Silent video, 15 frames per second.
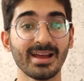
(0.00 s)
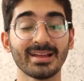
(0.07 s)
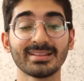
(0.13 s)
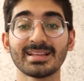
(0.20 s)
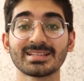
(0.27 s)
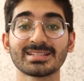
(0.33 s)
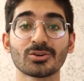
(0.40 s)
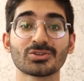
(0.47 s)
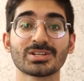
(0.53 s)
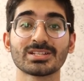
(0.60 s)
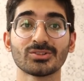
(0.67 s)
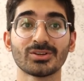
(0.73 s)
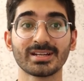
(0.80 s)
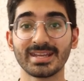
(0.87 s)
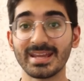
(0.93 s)
And that's how
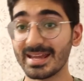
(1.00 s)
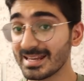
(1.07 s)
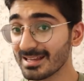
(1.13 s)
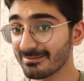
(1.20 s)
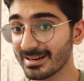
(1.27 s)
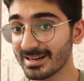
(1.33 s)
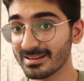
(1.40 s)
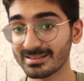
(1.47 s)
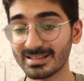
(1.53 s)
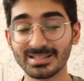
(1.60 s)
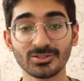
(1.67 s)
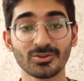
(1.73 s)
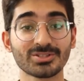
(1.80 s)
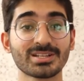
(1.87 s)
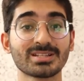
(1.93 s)
she's not gaining weight.
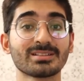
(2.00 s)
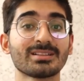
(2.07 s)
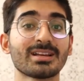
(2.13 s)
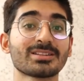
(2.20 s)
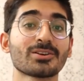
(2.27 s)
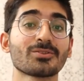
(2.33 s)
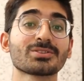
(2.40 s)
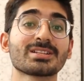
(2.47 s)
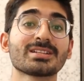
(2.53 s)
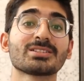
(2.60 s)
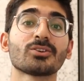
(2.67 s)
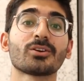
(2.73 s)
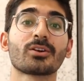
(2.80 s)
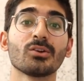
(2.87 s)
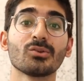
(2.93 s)
That's how
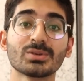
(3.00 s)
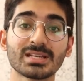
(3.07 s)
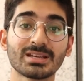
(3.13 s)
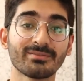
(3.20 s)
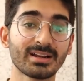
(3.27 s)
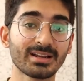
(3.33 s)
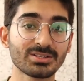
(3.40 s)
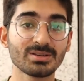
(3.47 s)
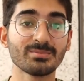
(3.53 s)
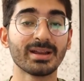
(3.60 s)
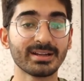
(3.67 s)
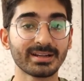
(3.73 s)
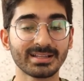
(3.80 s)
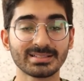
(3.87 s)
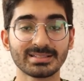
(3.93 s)
she's not losing weight, and she
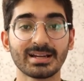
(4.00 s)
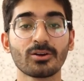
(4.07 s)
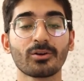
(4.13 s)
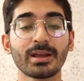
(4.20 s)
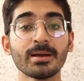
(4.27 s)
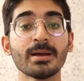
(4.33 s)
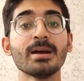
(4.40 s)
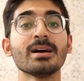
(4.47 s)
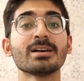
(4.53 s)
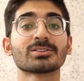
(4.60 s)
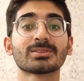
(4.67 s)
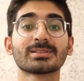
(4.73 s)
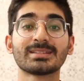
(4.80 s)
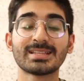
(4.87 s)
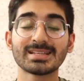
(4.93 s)
maintains that. Okay,
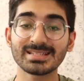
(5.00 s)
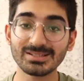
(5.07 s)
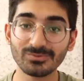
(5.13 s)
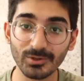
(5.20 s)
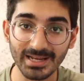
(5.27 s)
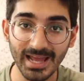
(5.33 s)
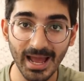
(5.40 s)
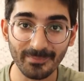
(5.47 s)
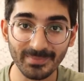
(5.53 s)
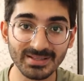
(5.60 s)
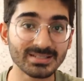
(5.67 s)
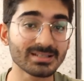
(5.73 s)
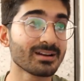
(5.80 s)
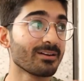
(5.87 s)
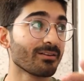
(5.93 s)
so this is what
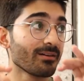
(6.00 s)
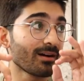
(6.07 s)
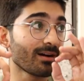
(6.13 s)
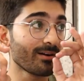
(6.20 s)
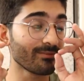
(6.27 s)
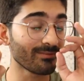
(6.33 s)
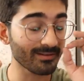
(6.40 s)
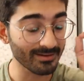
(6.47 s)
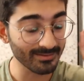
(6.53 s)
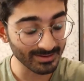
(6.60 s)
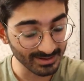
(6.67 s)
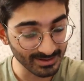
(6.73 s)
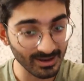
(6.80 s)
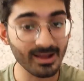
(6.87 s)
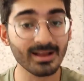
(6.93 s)
happens. A
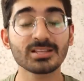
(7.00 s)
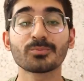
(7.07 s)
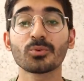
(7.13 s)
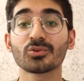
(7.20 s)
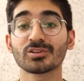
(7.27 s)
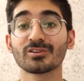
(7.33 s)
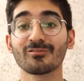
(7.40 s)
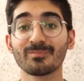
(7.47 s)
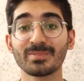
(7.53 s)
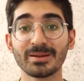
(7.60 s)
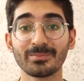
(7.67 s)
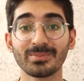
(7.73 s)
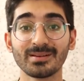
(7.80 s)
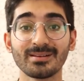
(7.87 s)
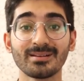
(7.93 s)
large portion of
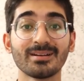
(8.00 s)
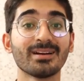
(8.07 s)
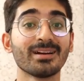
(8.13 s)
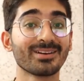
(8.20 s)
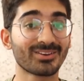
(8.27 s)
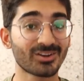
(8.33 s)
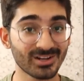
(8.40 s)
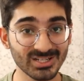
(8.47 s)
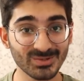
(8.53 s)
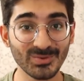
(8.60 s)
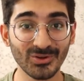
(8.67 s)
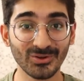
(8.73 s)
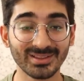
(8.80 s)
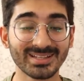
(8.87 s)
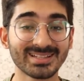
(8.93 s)
people, trust
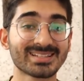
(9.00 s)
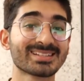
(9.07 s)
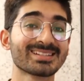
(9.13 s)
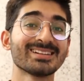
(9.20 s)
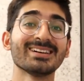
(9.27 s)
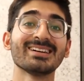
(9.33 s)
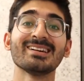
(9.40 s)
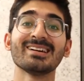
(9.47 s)
me on this,